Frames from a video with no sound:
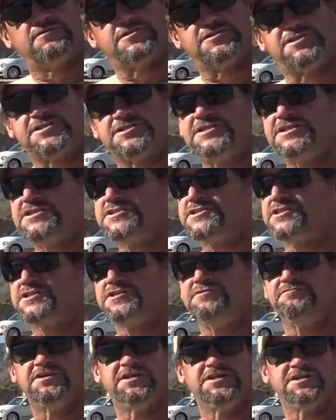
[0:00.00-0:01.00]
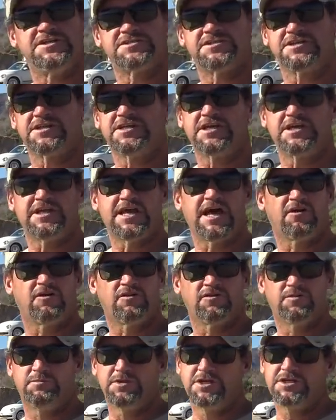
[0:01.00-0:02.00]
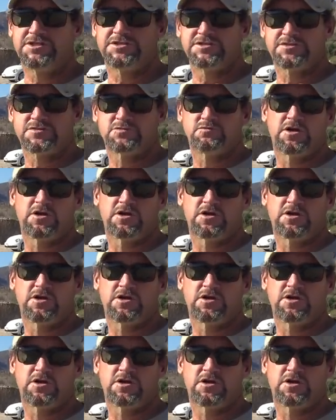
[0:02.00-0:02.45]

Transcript: just ease and convenience, and getting out on the beaches